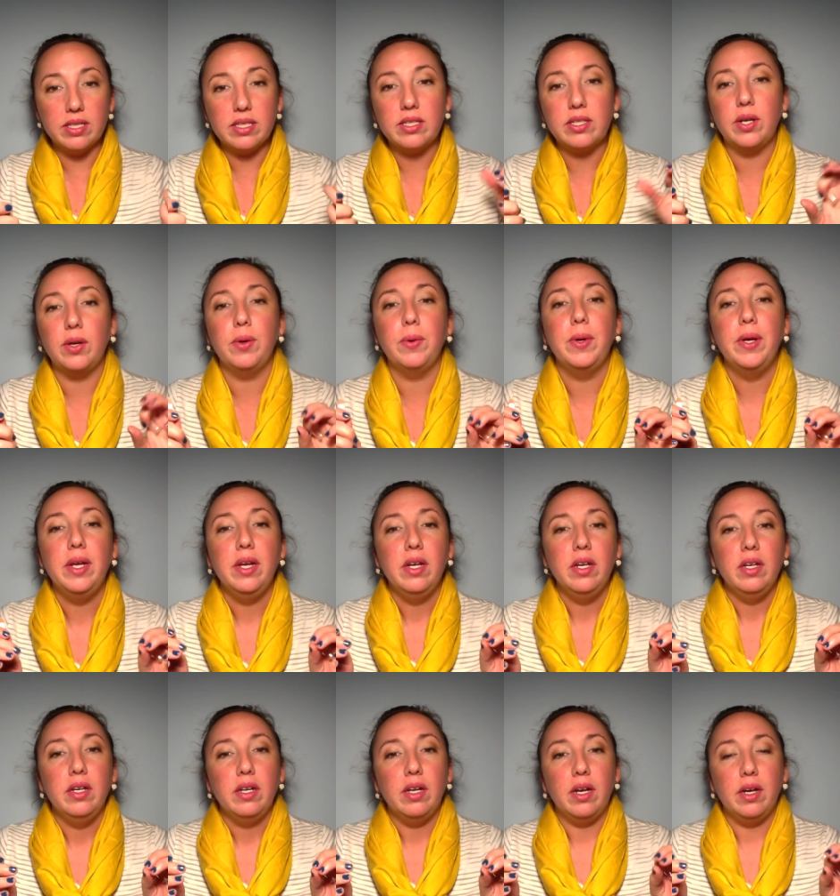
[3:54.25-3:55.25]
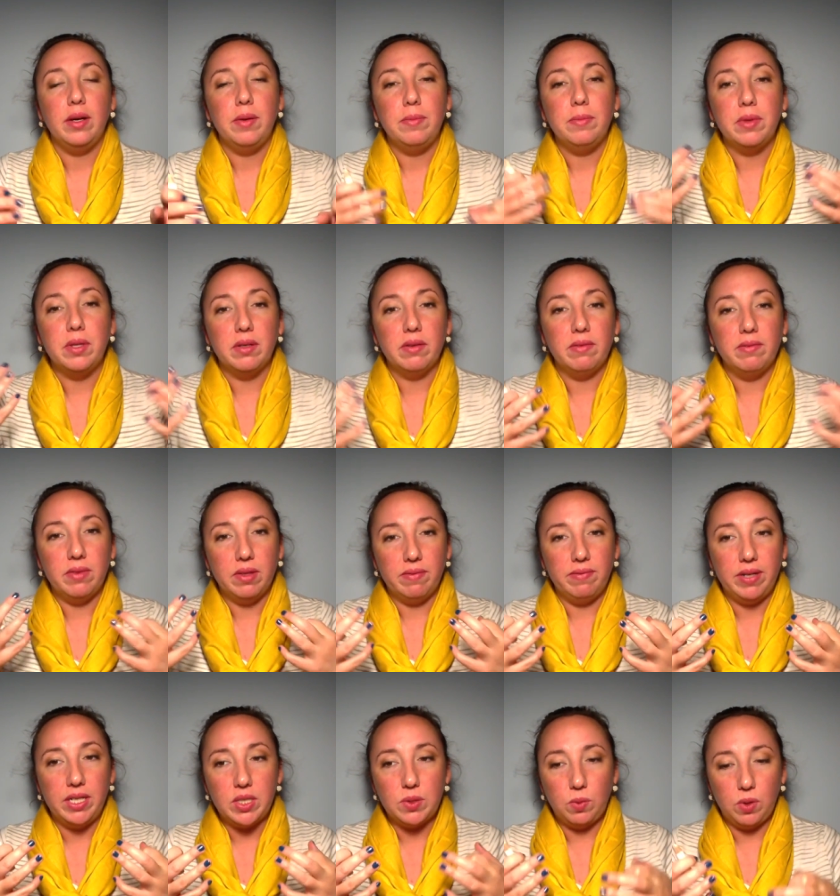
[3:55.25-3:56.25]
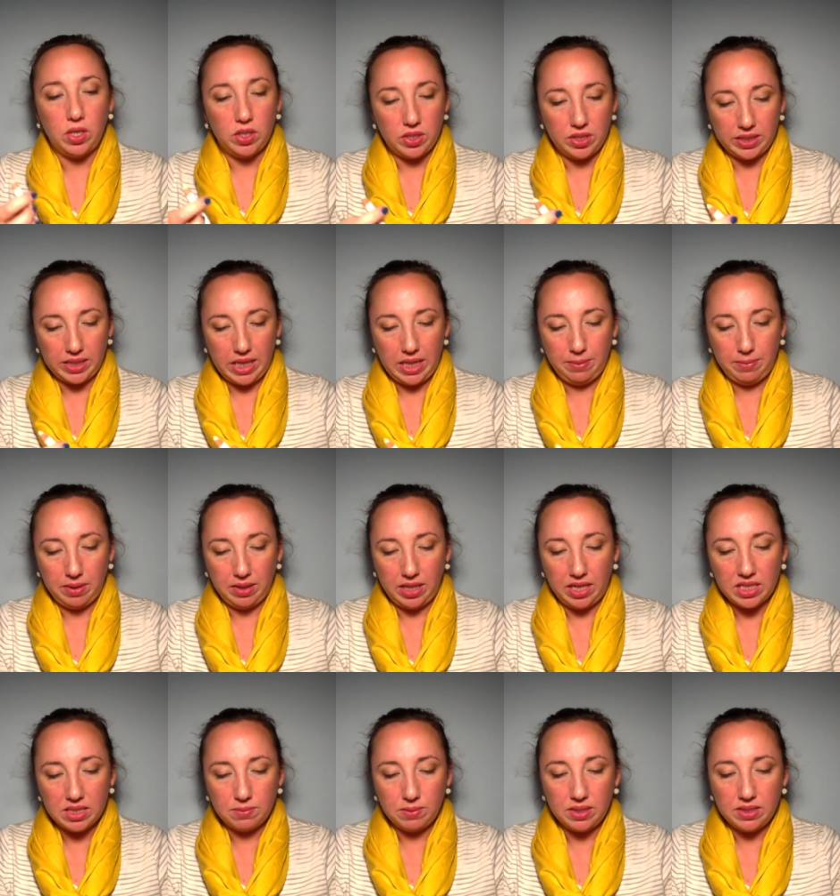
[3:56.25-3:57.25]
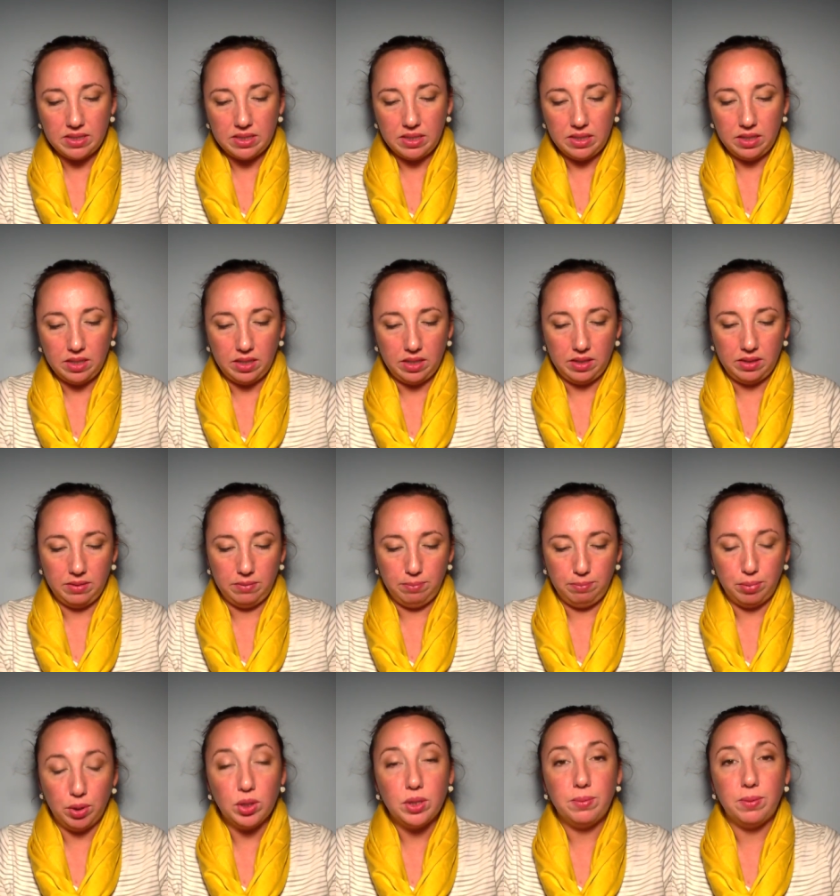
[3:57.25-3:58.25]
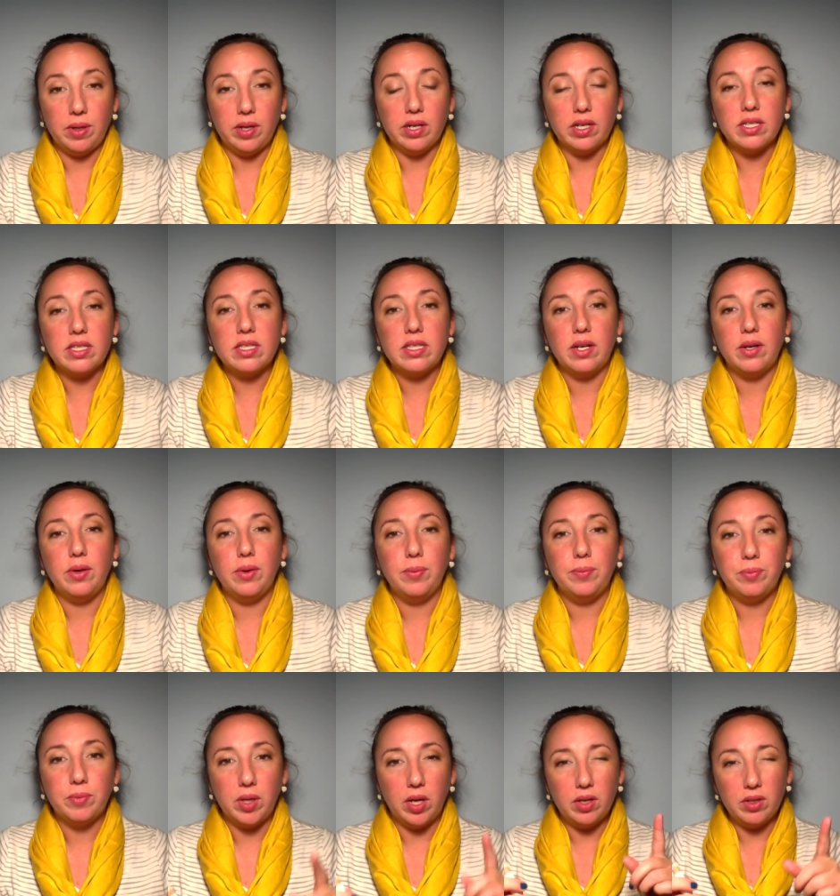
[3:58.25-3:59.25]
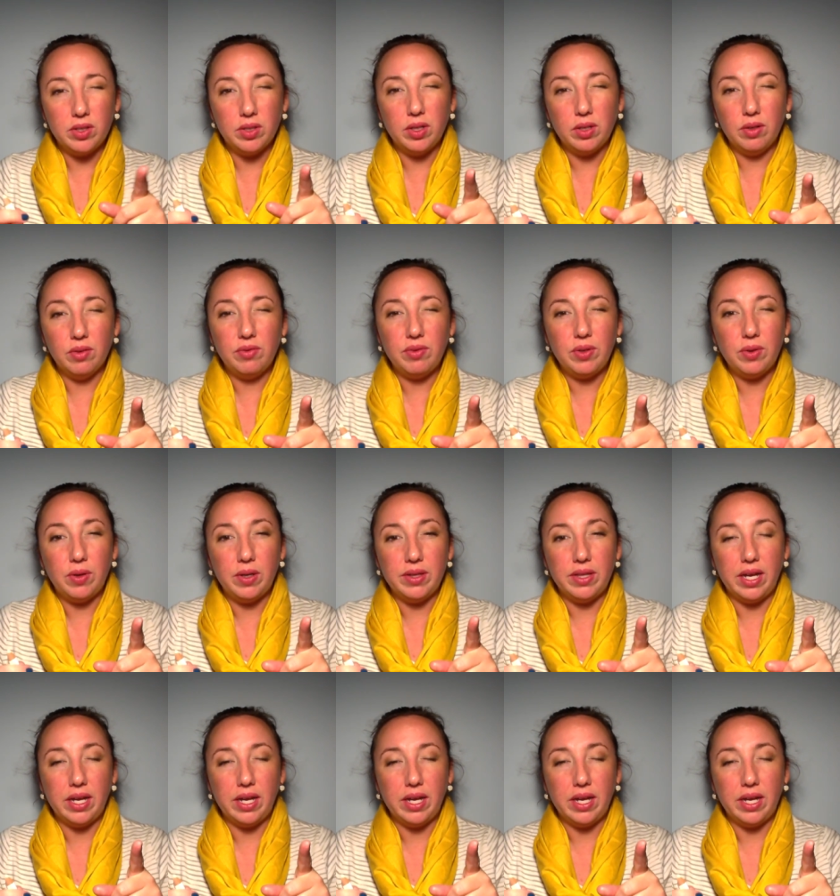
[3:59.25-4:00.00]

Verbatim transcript: So um, the the face wash that came in last month's uh, Birchbox. So I'll do a review on